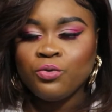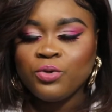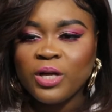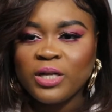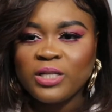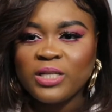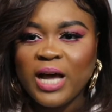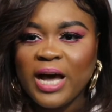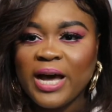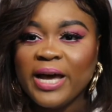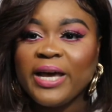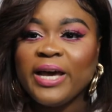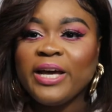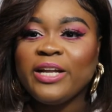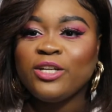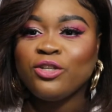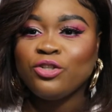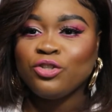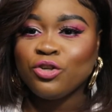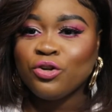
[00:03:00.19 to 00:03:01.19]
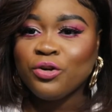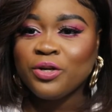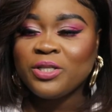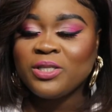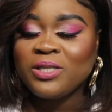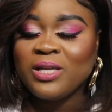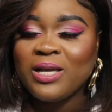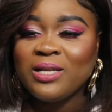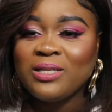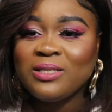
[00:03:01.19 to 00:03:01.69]
that I had insurance
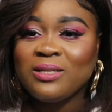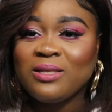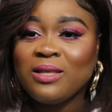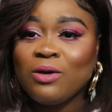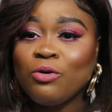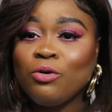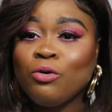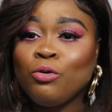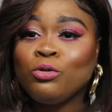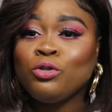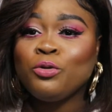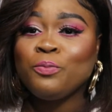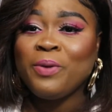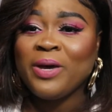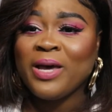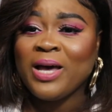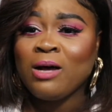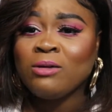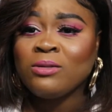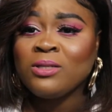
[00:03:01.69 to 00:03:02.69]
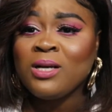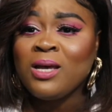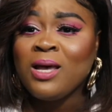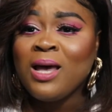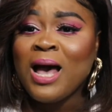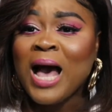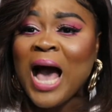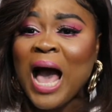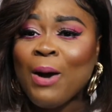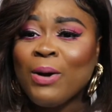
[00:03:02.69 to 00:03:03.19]
and they were going to pay out.
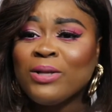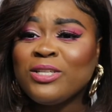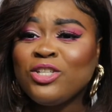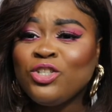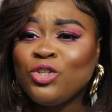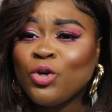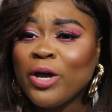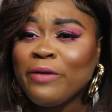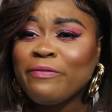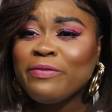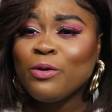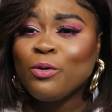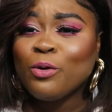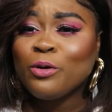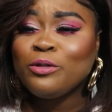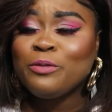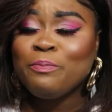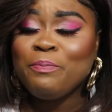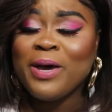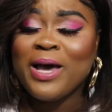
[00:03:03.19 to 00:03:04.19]
I wasn't sure if they were going to pay